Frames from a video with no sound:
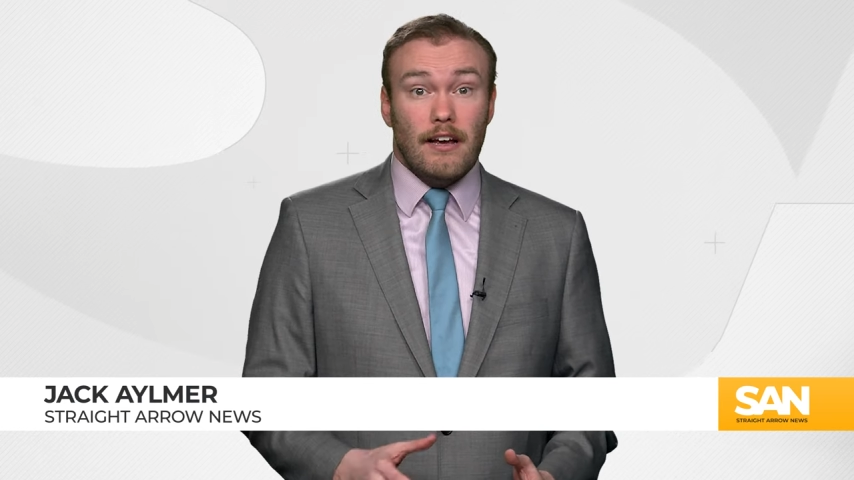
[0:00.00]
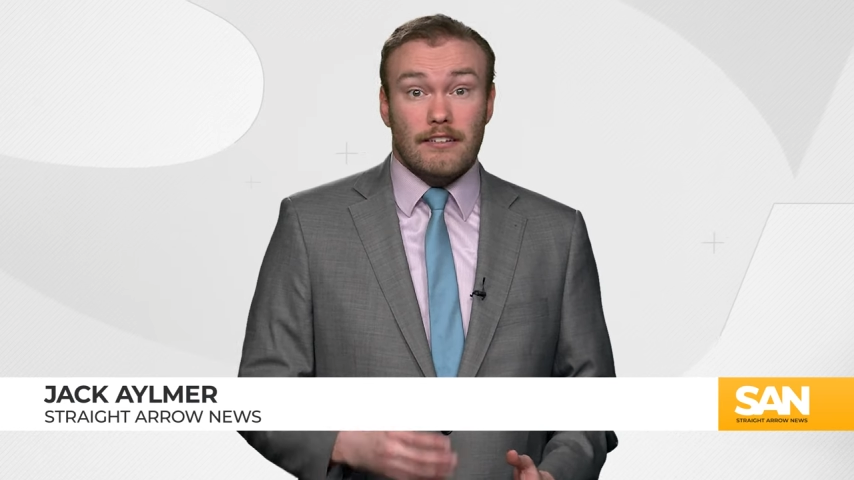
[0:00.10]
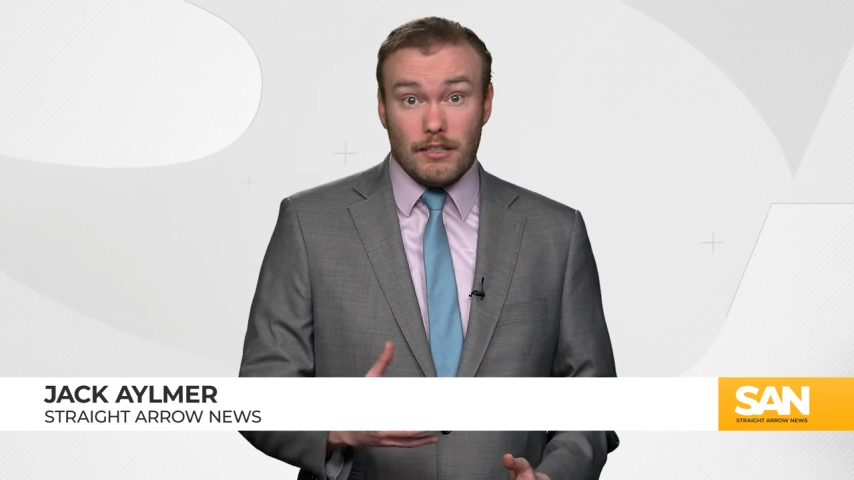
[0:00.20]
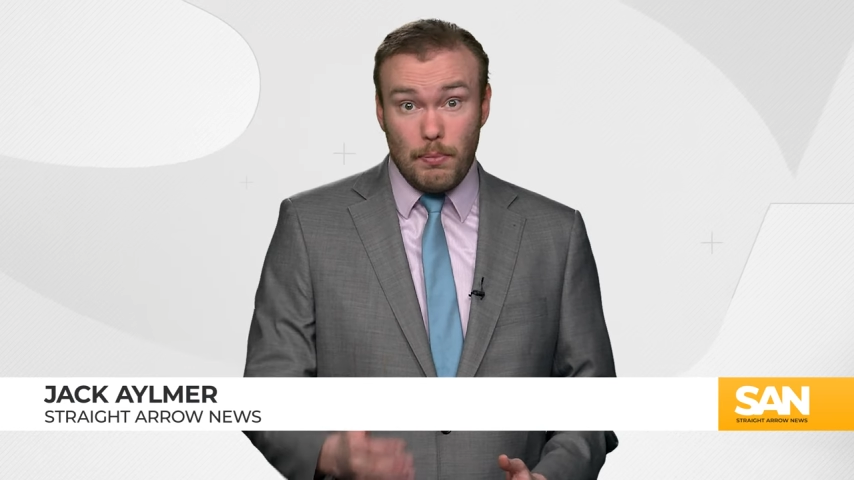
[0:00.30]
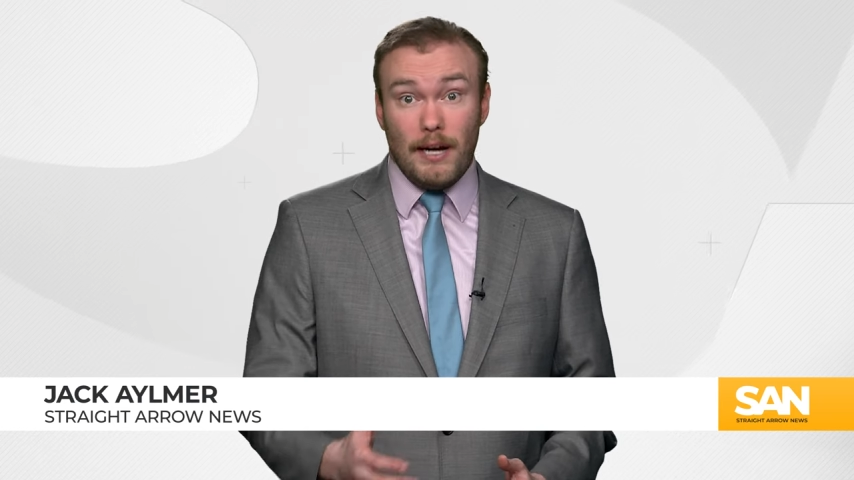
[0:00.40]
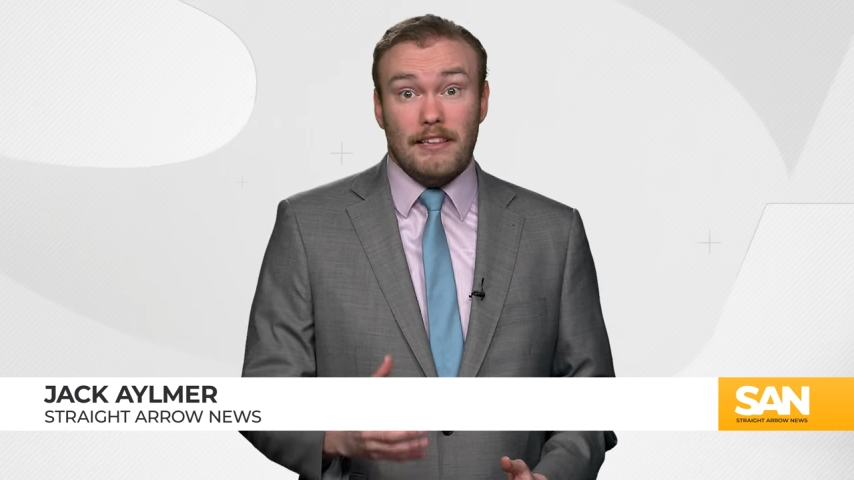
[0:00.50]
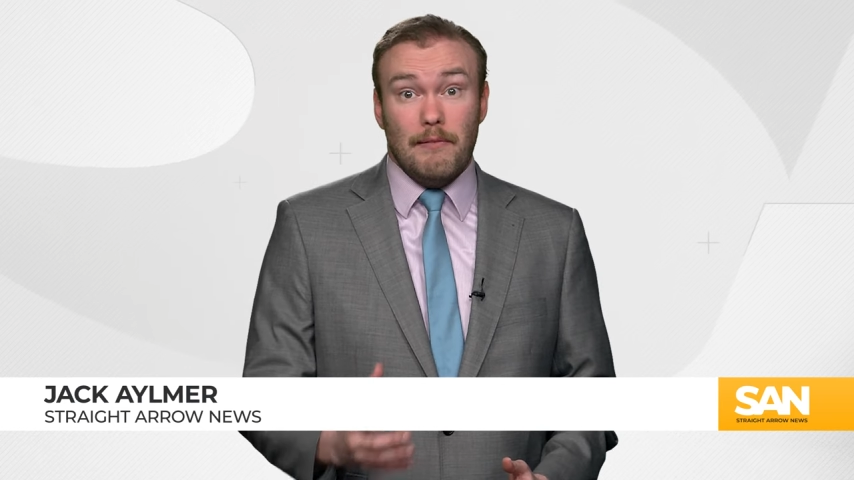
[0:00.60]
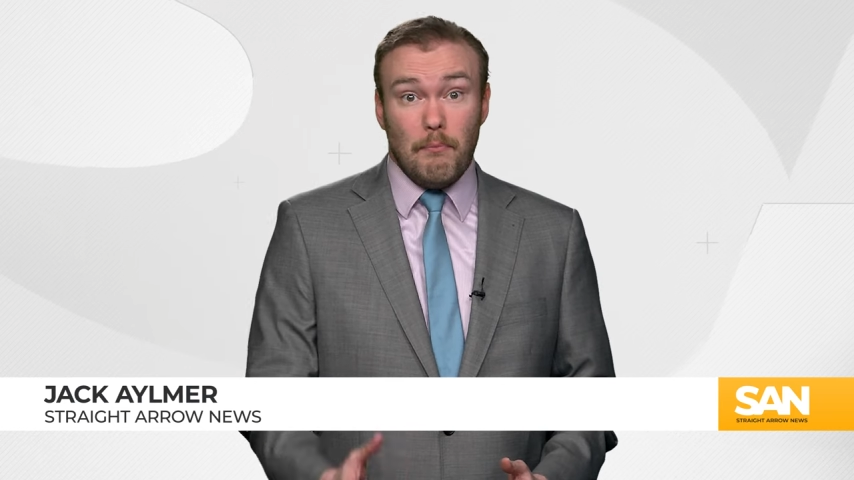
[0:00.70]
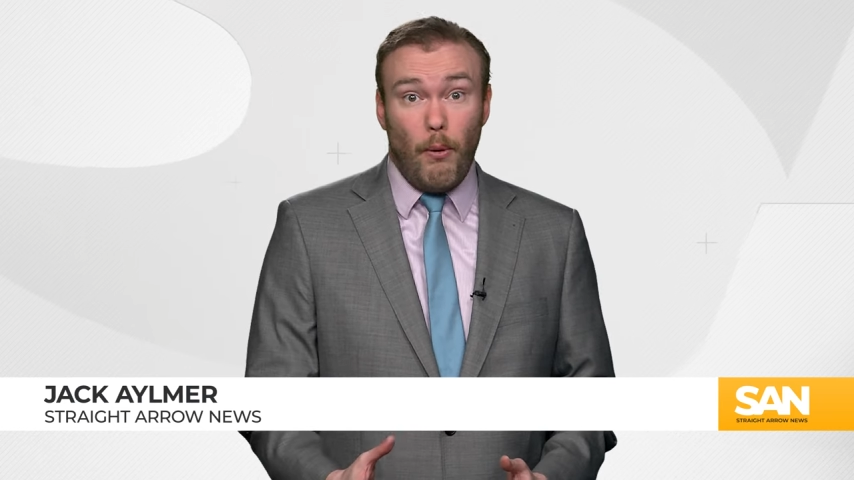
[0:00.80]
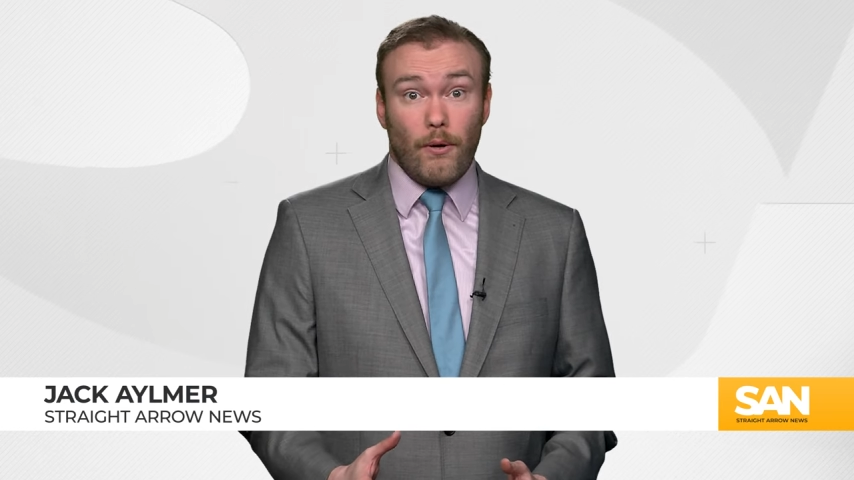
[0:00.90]
despite the
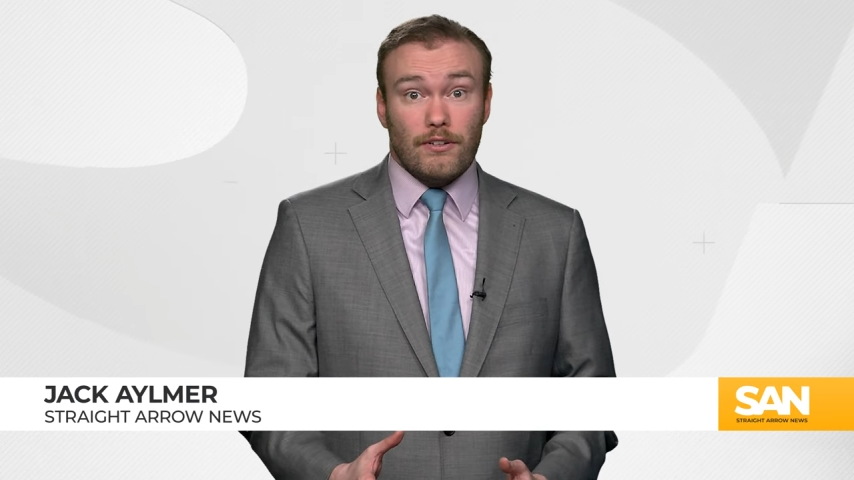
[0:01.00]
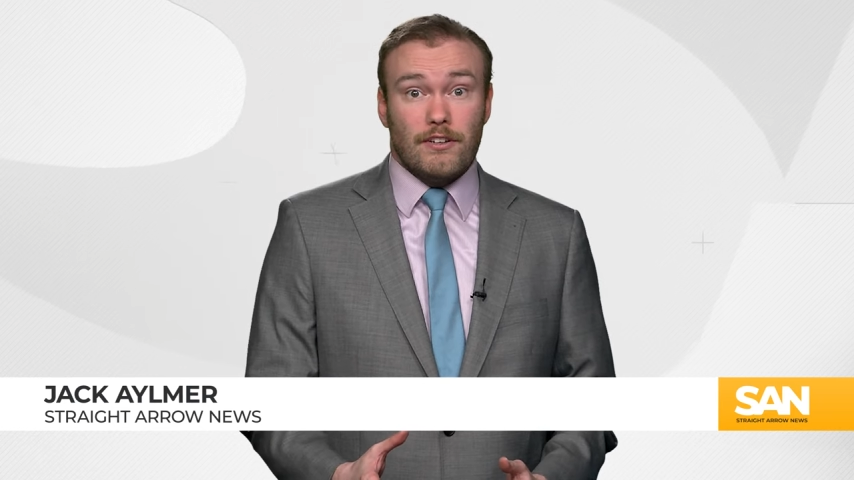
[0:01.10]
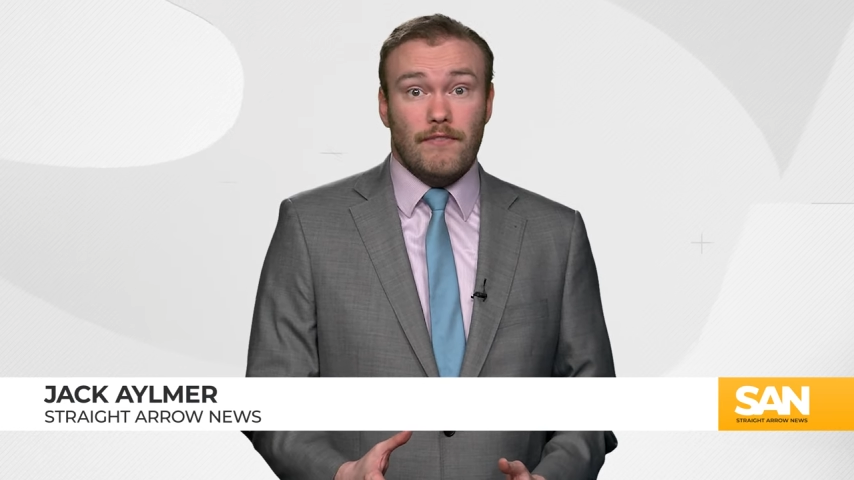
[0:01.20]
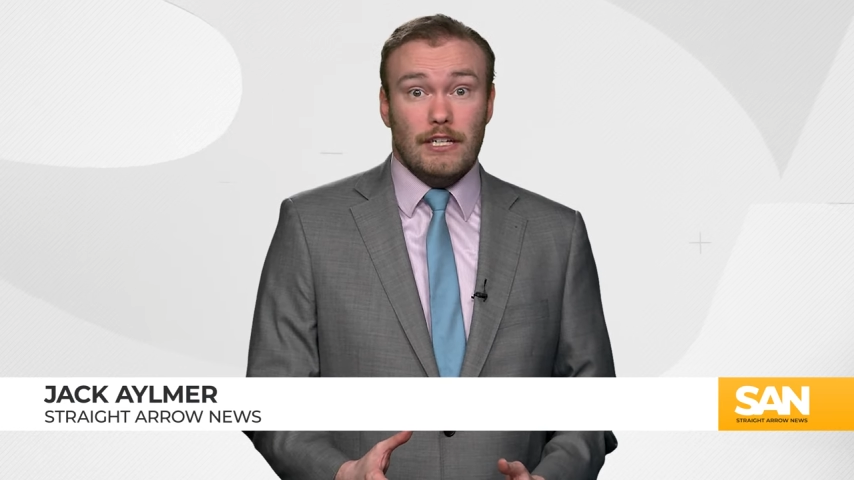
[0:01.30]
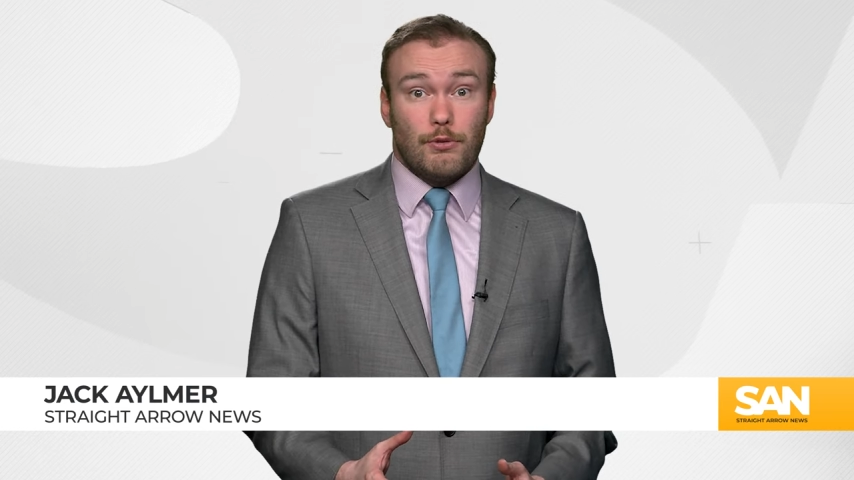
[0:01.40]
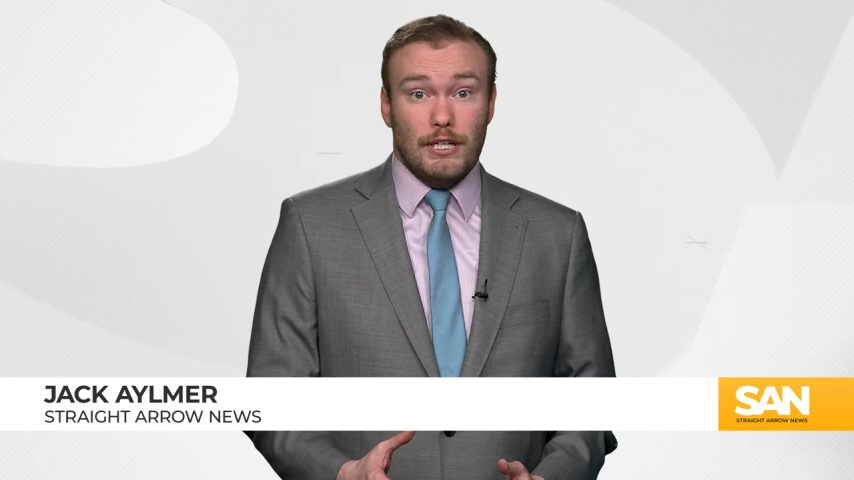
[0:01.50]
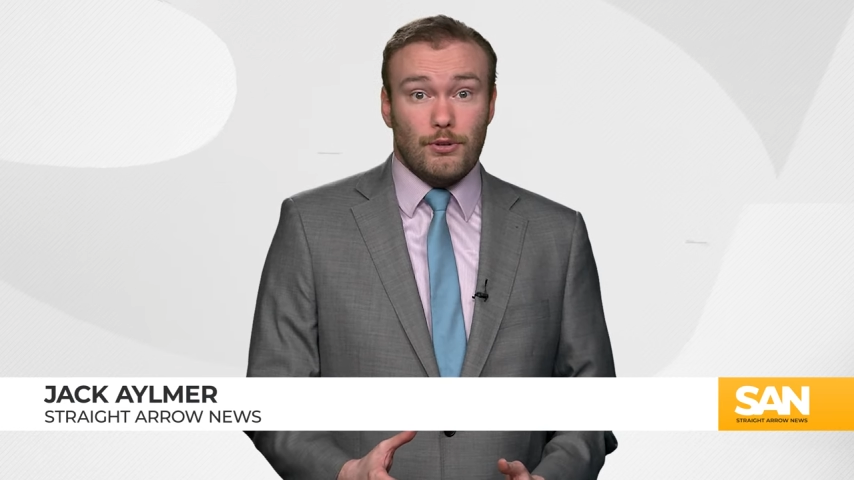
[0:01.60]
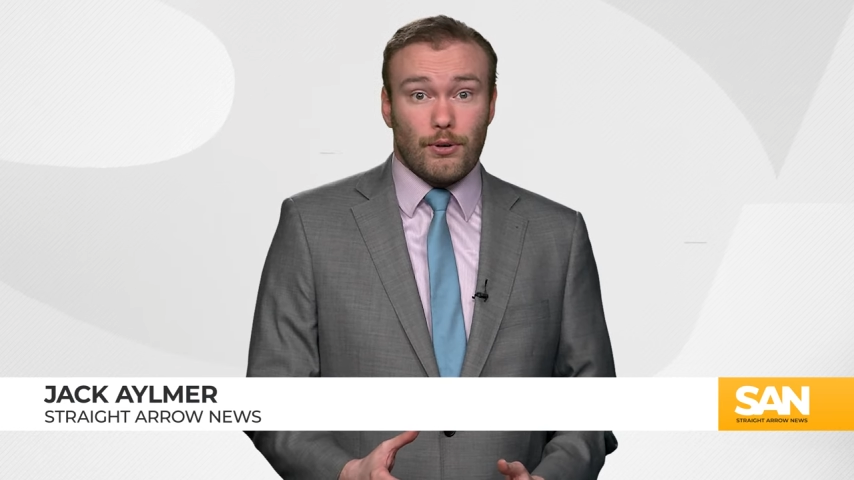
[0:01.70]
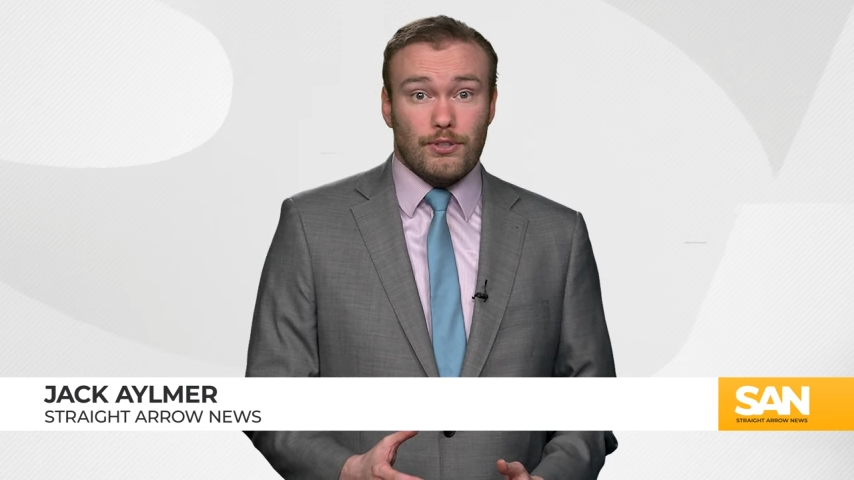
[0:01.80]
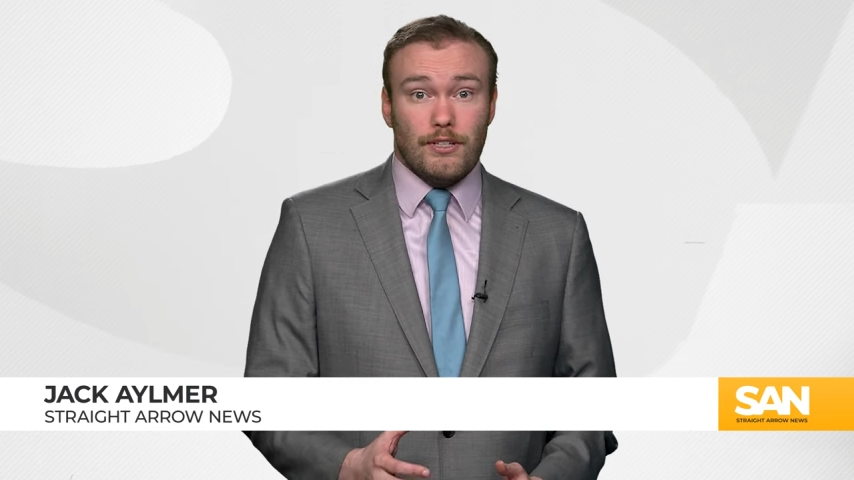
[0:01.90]
importance of these
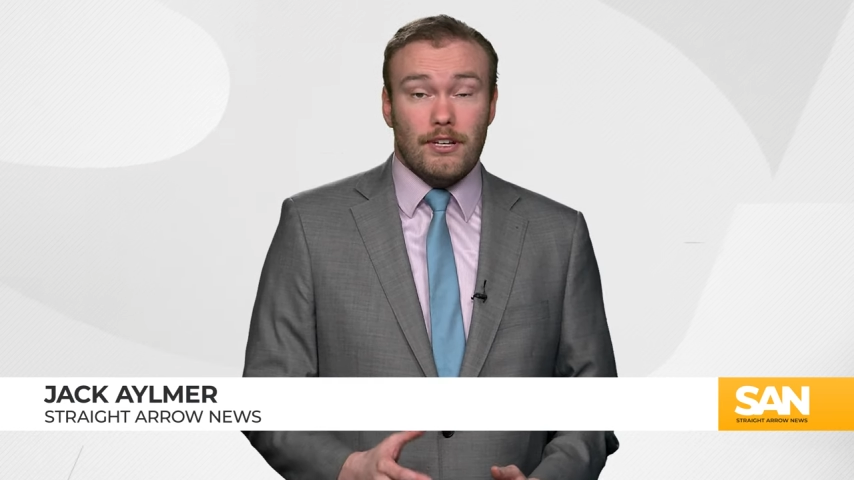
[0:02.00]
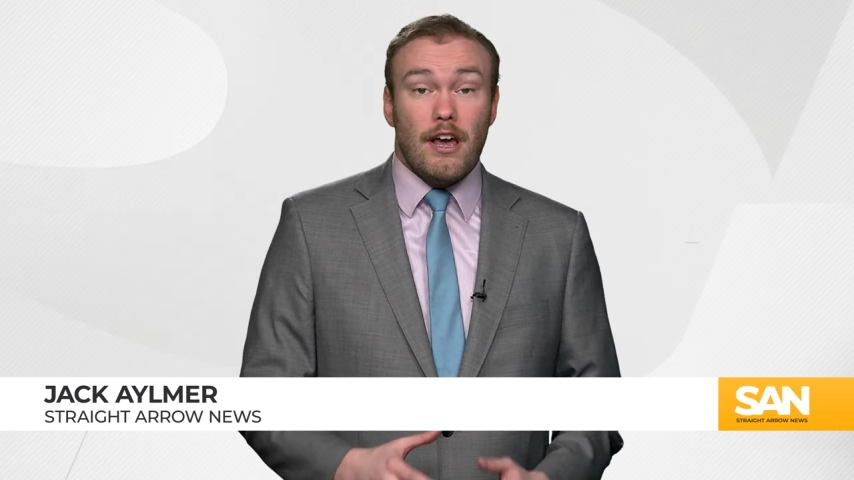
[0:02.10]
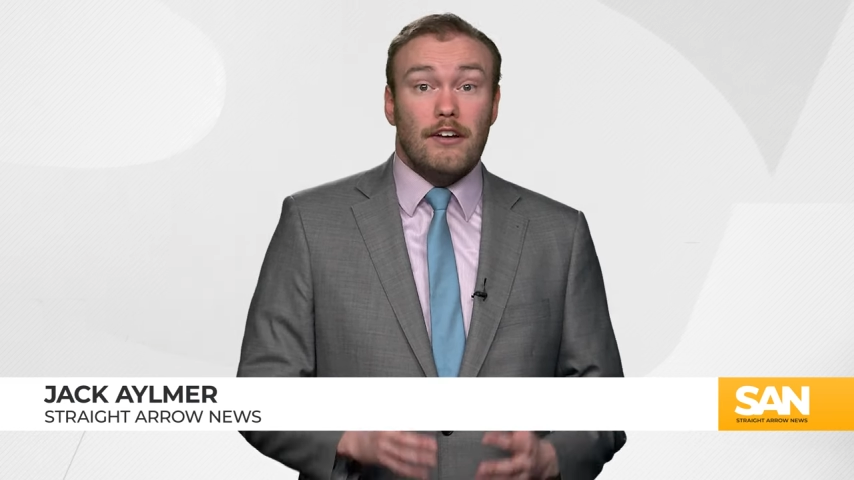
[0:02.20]
resources